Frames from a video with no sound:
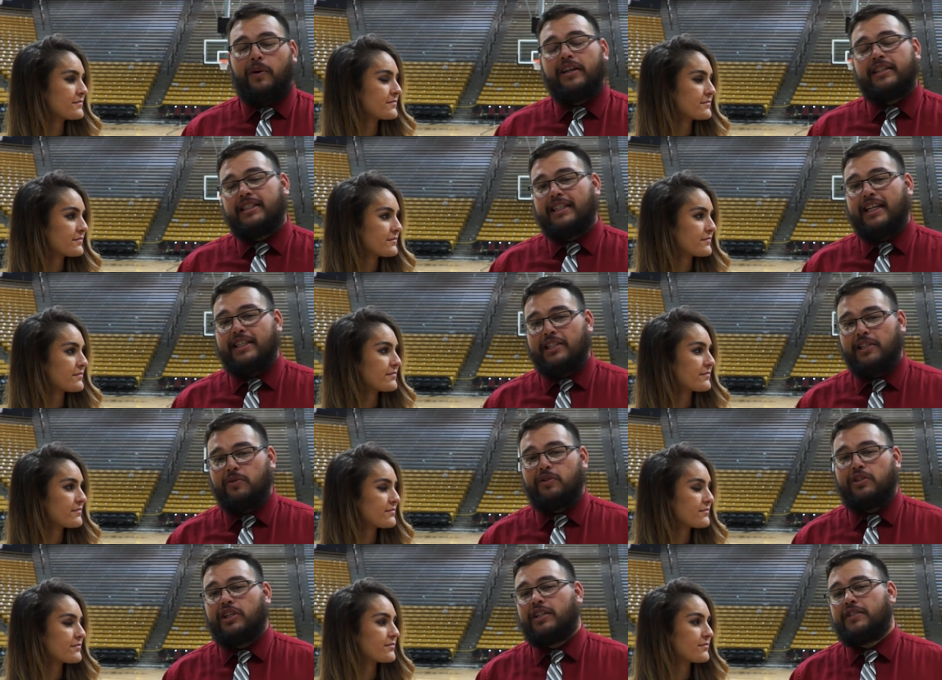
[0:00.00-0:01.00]
Speaker 1: where
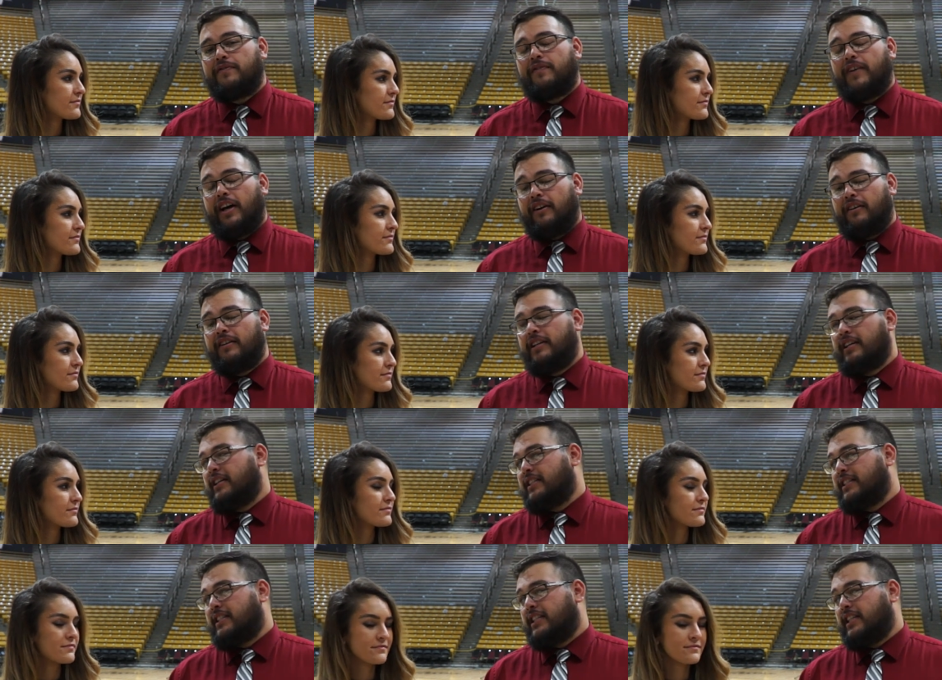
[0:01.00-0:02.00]
CSU just fell
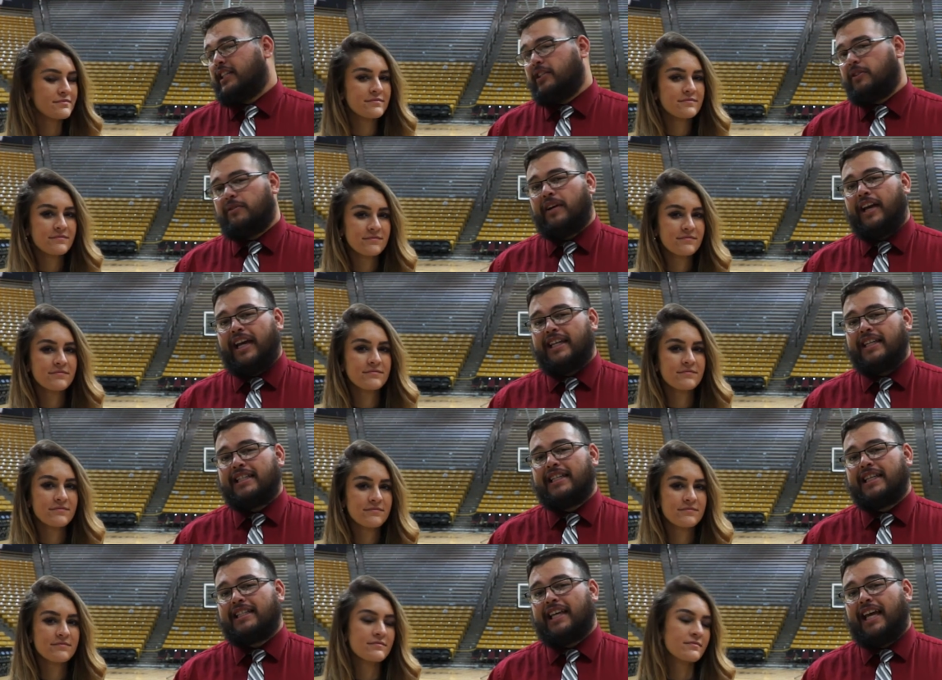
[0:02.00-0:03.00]
to CU
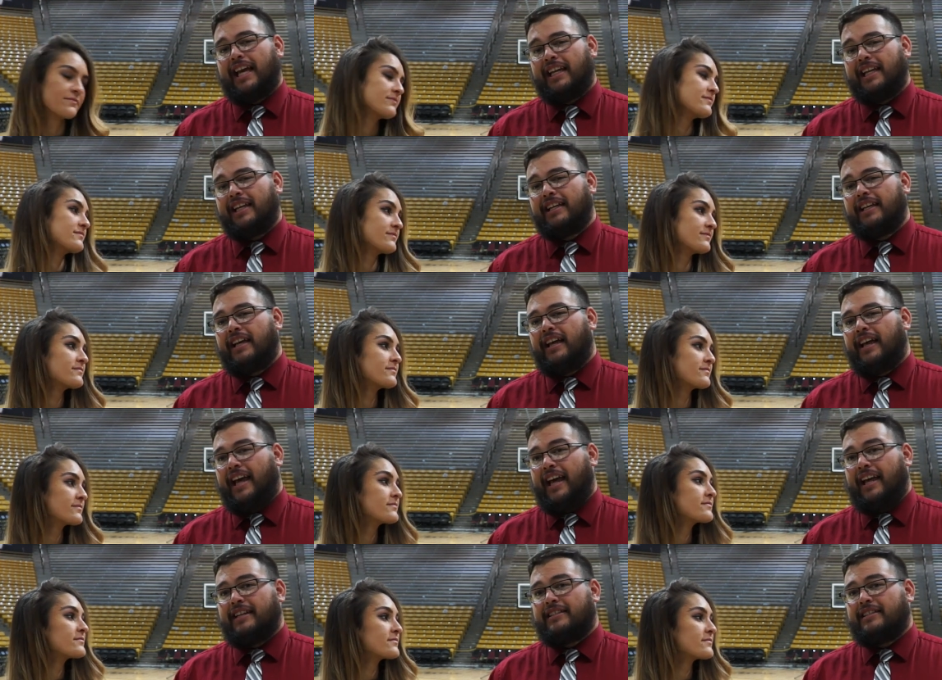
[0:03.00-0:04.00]
86 to 80.
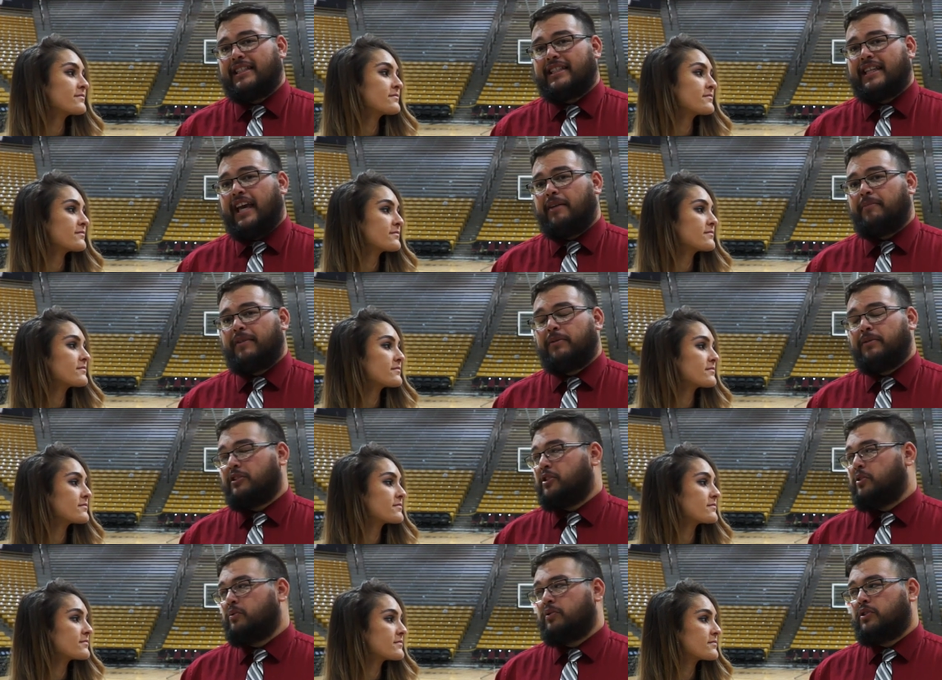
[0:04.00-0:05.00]
And this game, it was
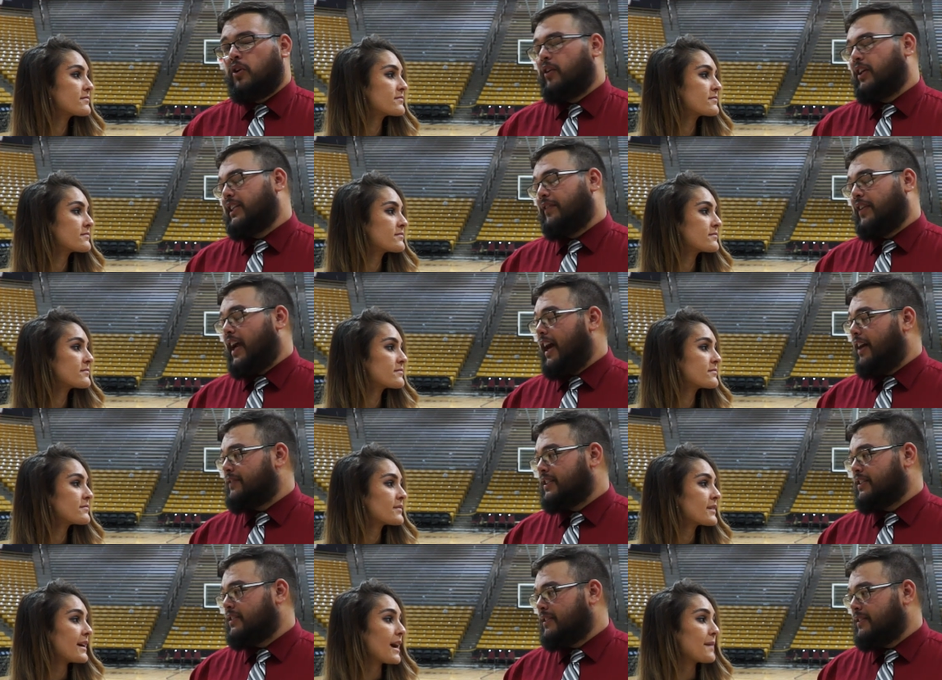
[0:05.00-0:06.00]
two totally different
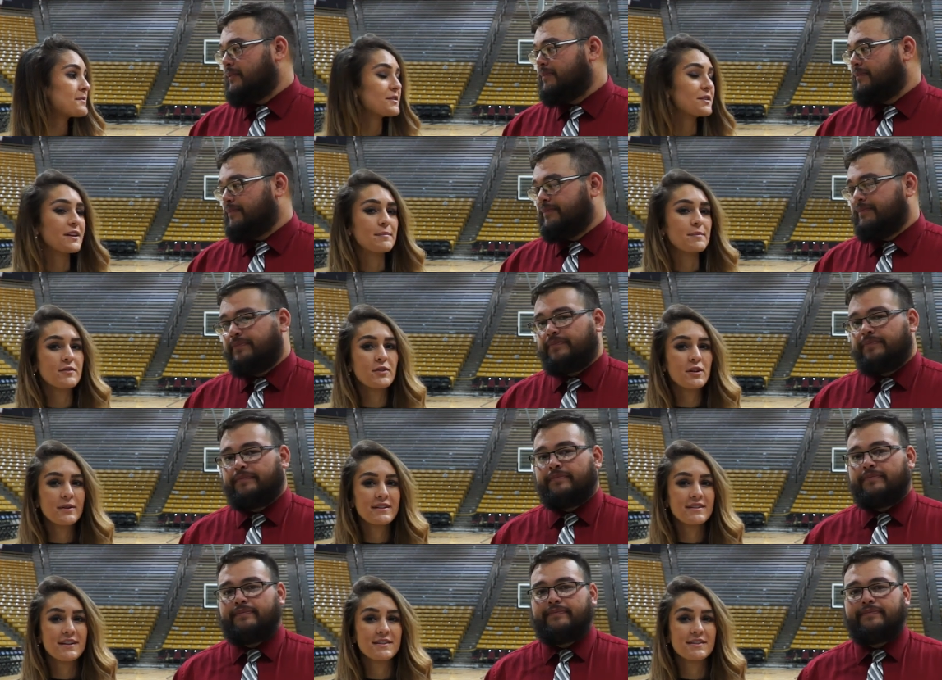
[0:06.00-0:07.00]
halves.
Speaker 2: Absolutely. And before
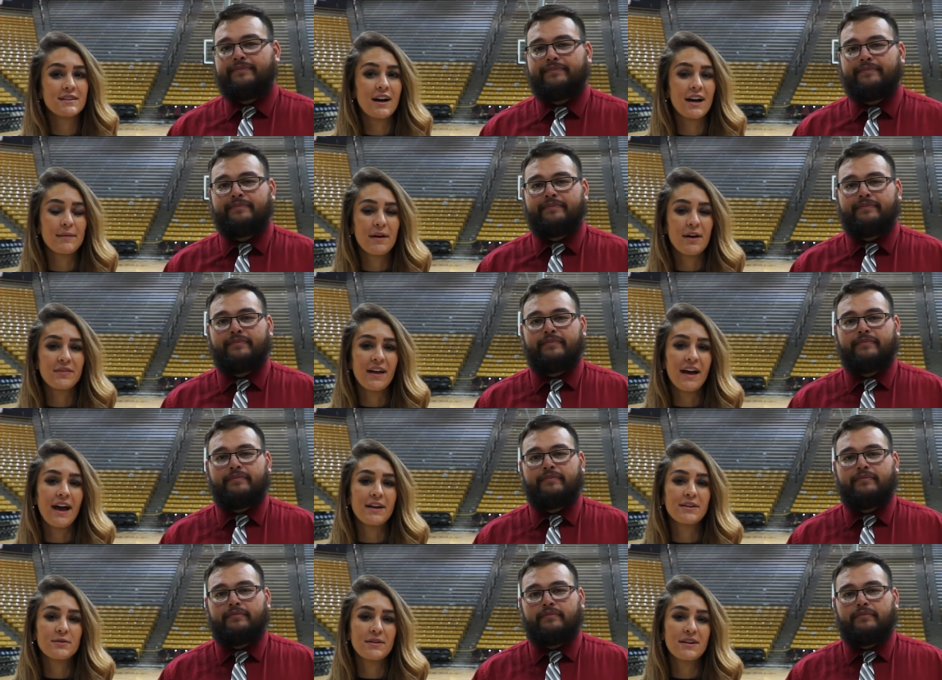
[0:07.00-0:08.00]
we talk about that,
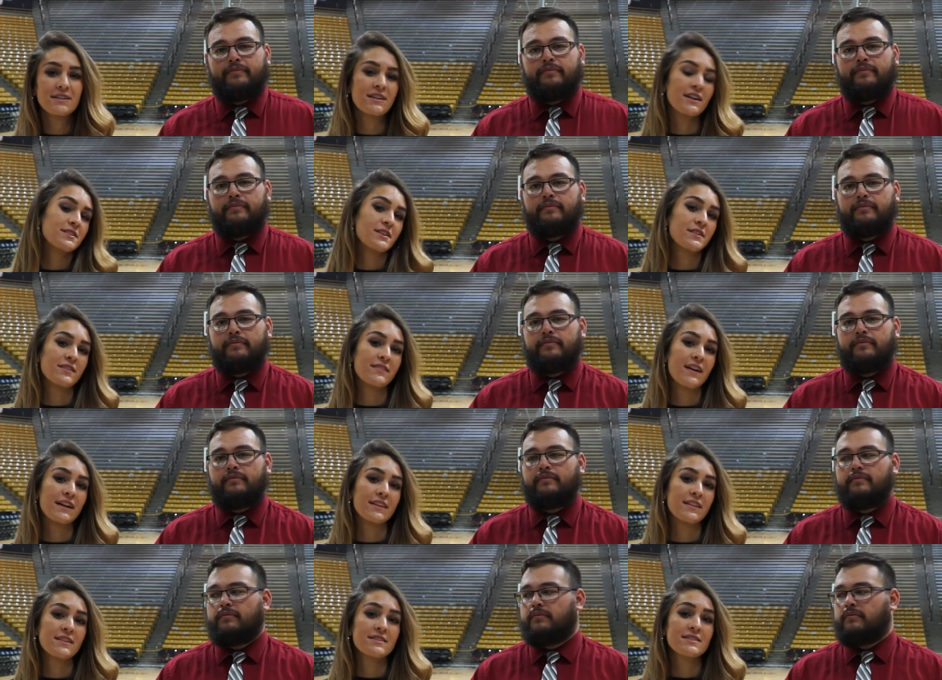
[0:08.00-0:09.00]
I do want to touch on the
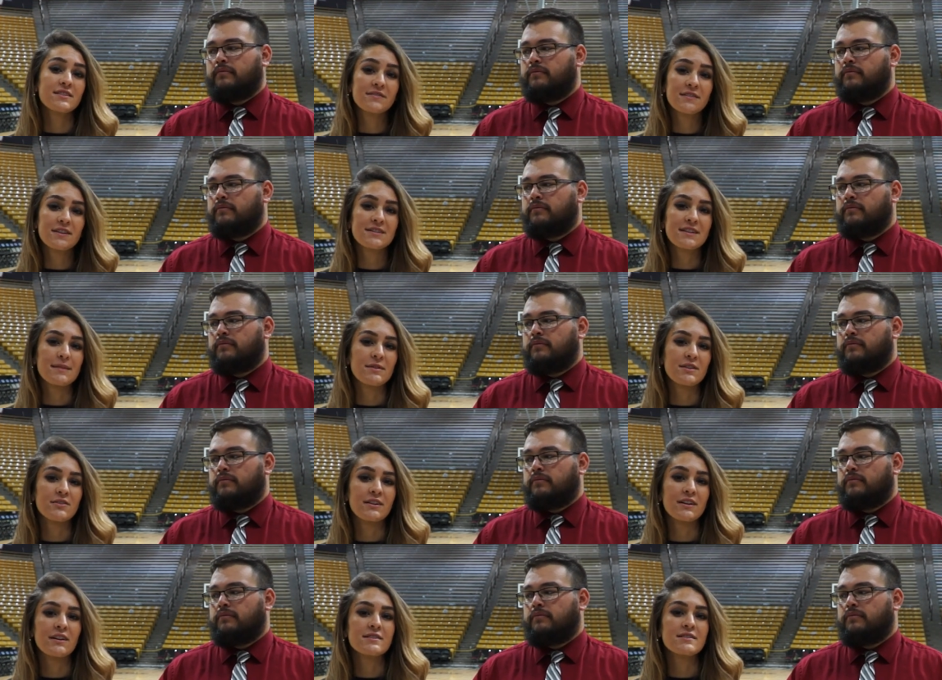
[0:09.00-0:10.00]
fact that this is the first time in
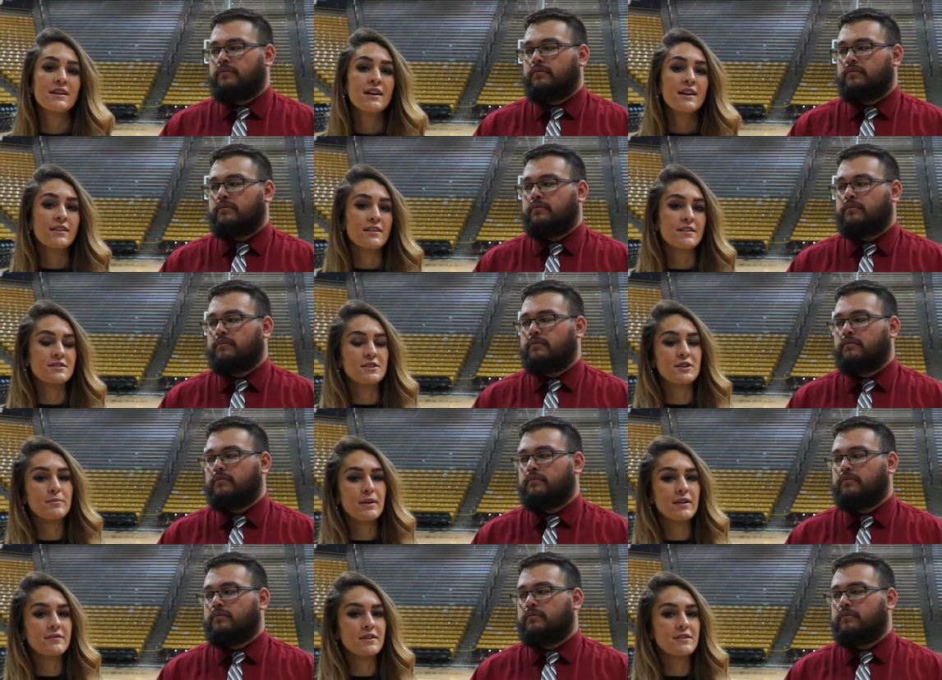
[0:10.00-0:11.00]
three years that the CU
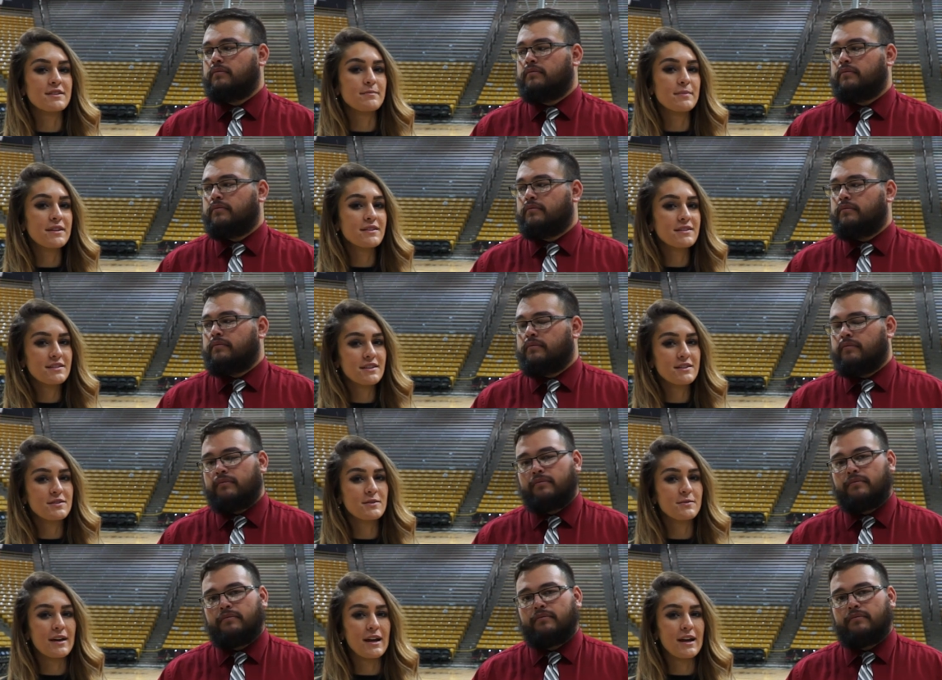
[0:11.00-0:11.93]
Buffaloes have beat the CSU